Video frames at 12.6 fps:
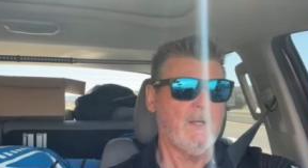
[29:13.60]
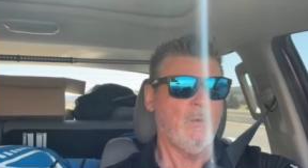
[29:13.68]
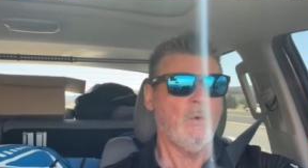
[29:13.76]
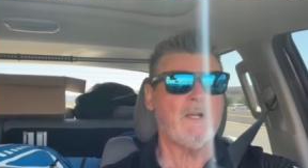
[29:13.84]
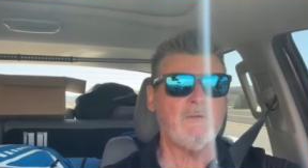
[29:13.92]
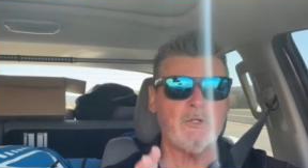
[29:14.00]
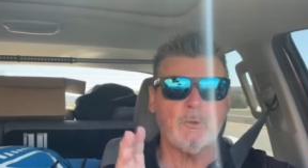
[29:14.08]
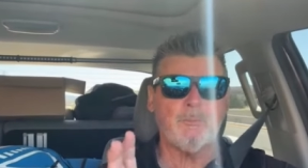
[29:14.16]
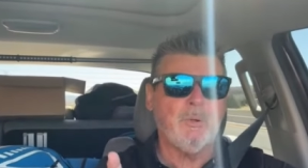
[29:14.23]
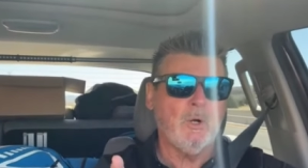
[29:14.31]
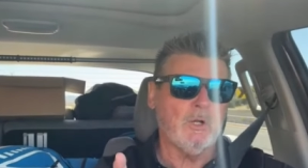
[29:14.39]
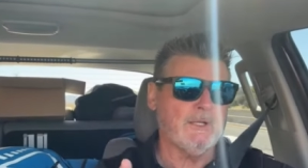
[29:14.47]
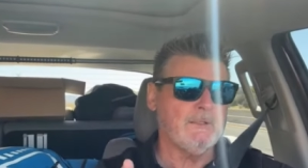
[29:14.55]
know, whatever you're about
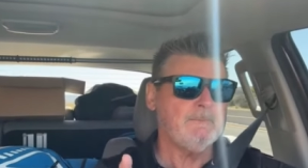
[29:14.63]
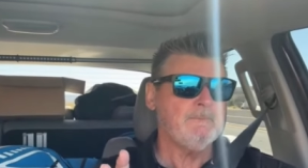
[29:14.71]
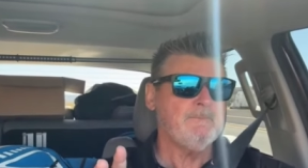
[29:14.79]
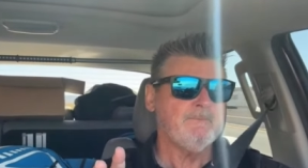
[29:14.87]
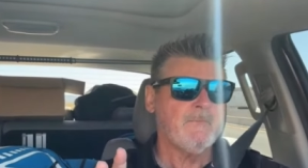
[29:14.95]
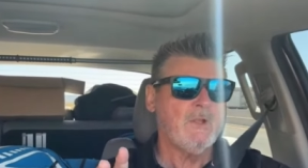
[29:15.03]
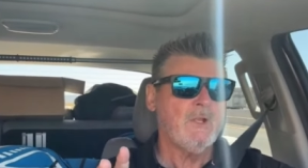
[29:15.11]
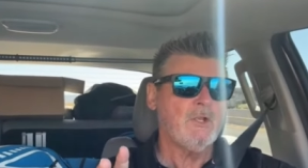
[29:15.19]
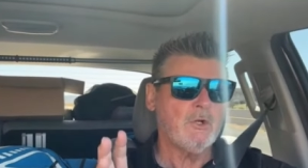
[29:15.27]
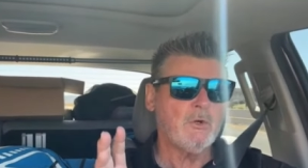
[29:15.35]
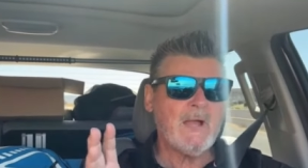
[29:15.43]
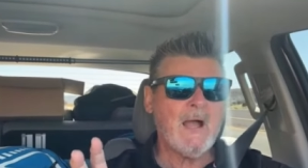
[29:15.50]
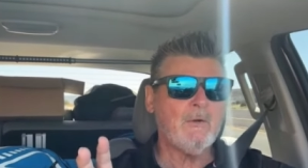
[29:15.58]
pulling, being a trucker, Tim,
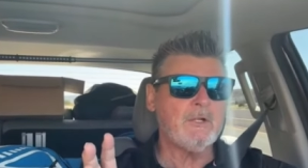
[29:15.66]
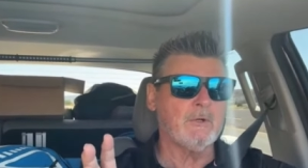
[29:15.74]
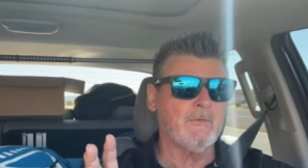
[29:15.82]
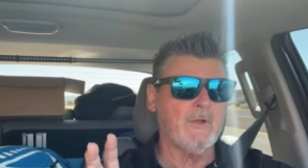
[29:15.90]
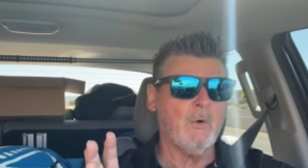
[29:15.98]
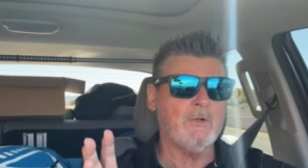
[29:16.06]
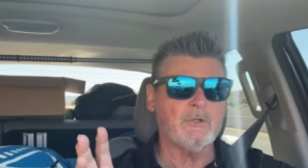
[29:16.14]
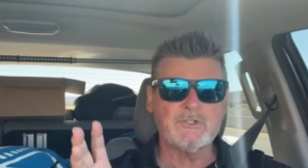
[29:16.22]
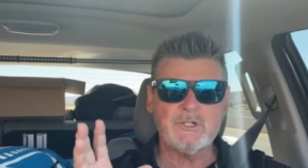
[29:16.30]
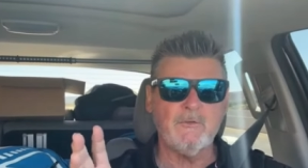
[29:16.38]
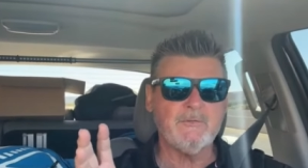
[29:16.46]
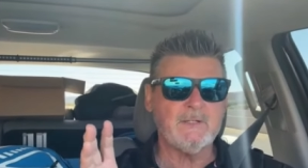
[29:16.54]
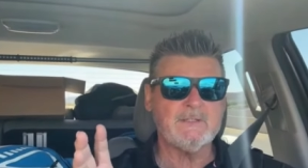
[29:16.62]
you're out here though, and you're
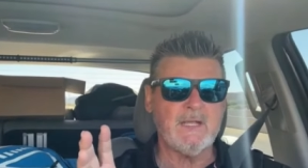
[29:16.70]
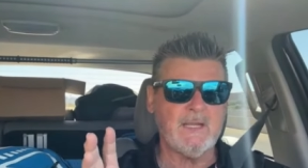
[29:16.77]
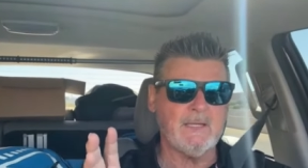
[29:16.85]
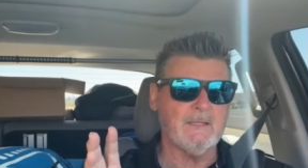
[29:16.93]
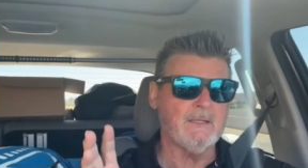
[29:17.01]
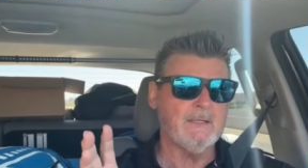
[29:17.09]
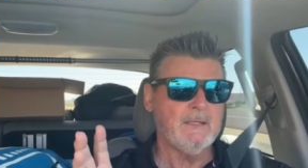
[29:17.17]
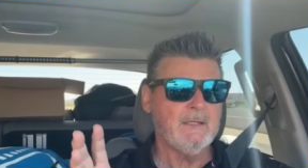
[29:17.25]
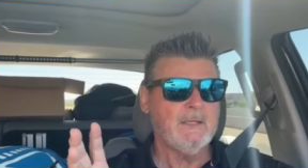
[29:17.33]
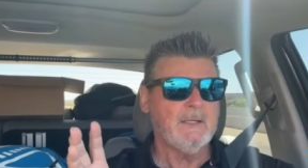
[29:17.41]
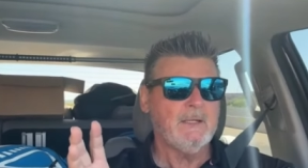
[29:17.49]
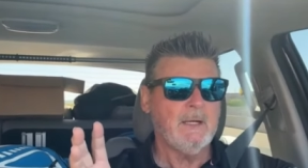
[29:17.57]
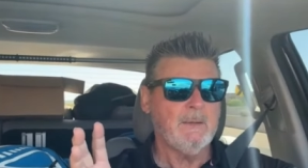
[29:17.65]
self-contained. You're just
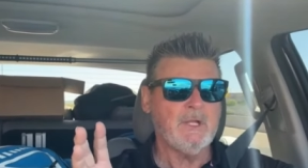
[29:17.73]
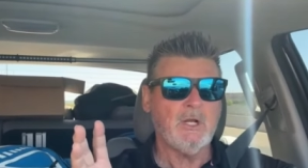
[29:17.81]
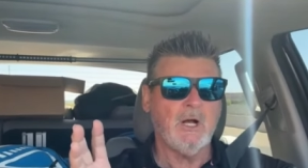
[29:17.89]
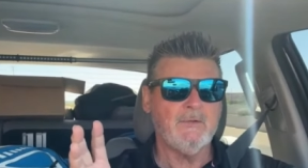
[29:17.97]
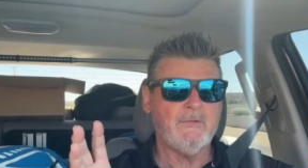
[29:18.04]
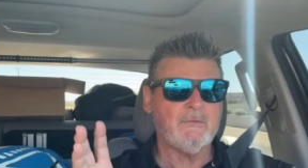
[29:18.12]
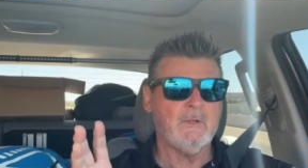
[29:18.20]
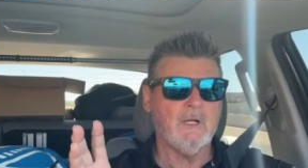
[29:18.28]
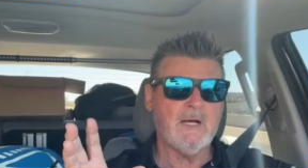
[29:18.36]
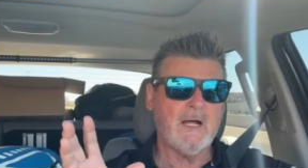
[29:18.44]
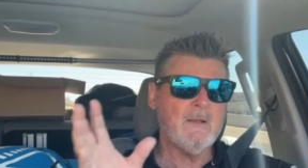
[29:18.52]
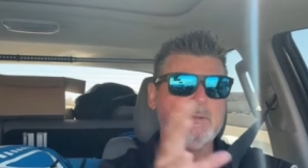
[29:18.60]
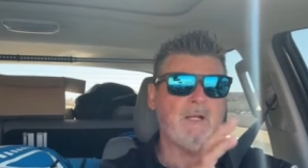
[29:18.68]
trying to irritate because blind views. A
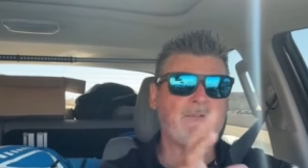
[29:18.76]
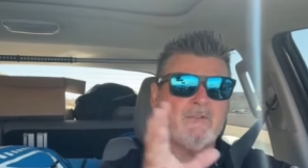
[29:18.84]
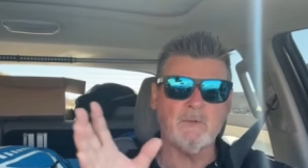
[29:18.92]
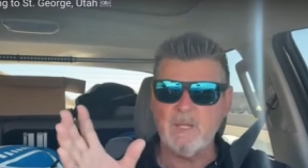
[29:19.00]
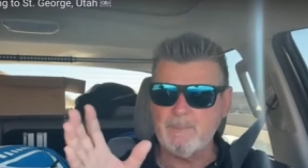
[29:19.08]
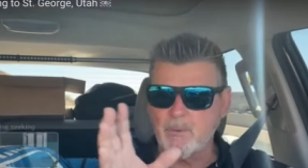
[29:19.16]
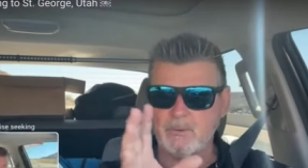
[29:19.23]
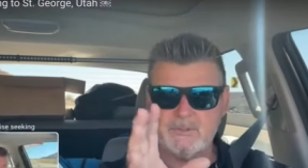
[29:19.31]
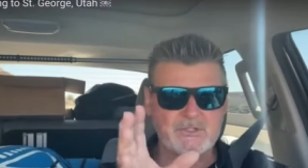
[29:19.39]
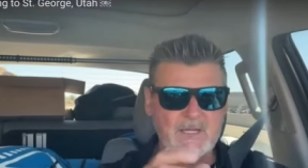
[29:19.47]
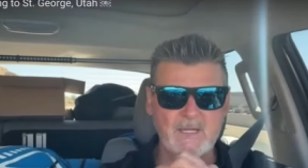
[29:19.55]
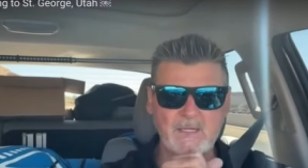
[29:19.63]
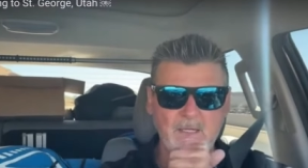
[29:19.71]
lot of the places that people are
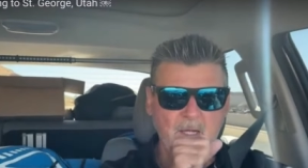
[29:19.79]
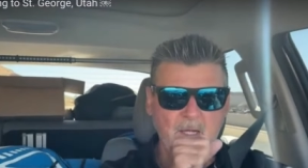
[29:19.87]
seeing,